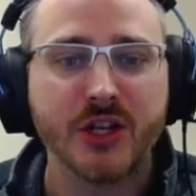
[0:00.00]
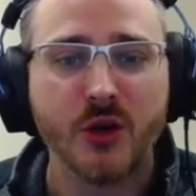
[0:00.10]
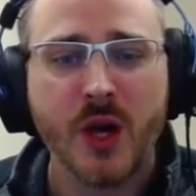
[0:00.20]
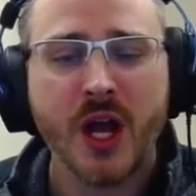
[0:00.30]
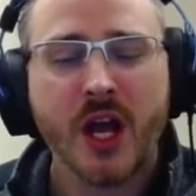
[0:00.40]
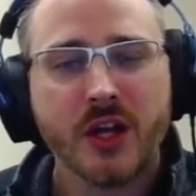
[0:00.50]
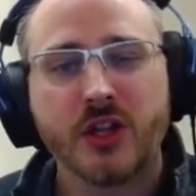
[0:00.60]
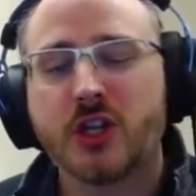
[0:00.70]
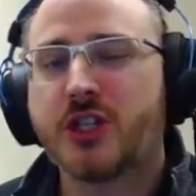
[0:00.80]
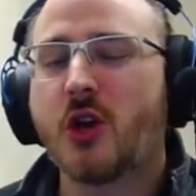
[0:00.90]
to.
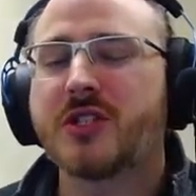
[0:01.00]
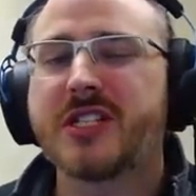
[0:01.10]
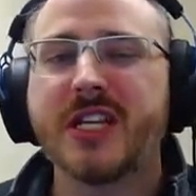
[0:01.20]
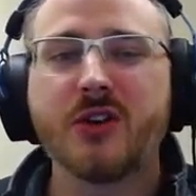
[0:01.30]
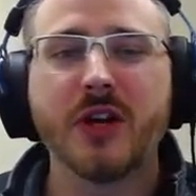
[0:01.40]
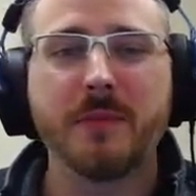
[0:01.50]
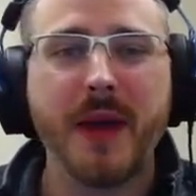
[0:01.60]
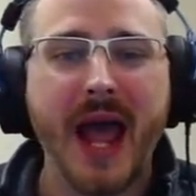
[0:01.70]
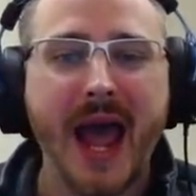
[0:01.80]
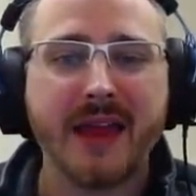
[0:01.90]
There's no secret
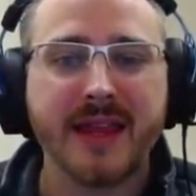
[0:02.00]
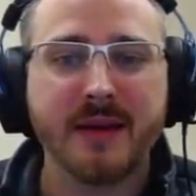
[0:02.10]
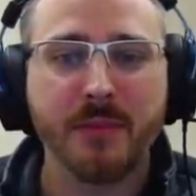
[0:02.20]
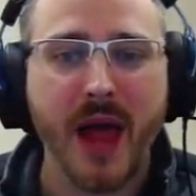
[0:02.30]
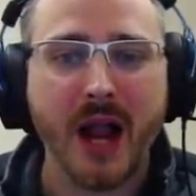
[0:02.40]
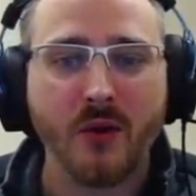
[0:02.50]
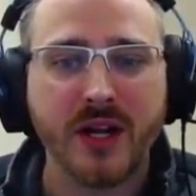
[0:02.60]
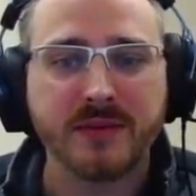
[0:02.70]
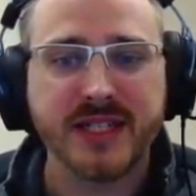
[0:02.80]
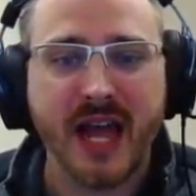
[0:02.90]
path in Black
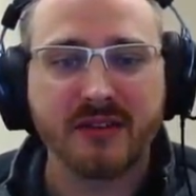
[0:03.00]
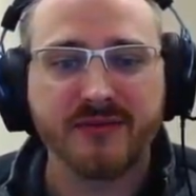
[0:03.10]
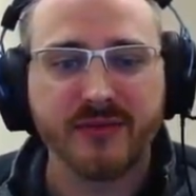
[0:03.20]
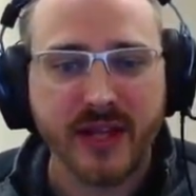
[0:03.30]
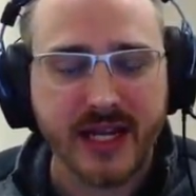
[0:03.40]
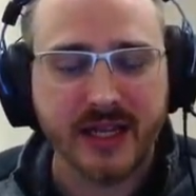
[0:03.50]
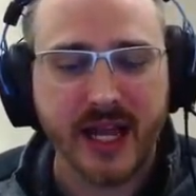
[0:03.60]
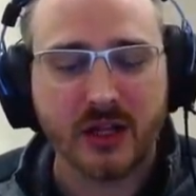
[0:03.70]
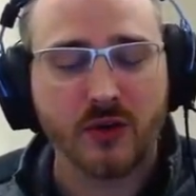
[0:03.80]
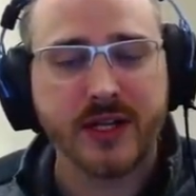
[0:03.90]
Ram South Fleet
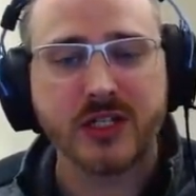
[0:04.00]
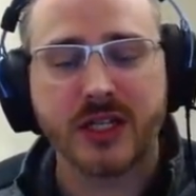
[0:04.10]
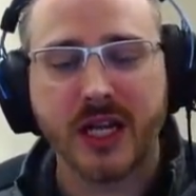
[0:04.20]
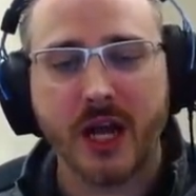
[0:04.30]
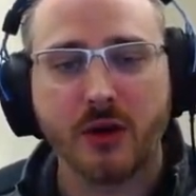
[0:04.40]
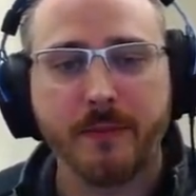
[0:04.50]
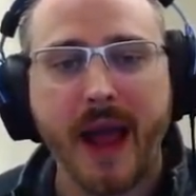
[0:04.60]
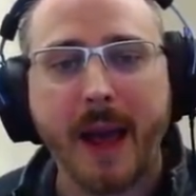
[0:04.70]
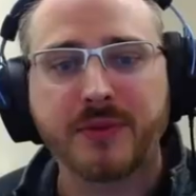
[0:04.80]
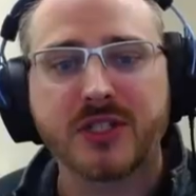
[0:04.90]
like there is in the other maps.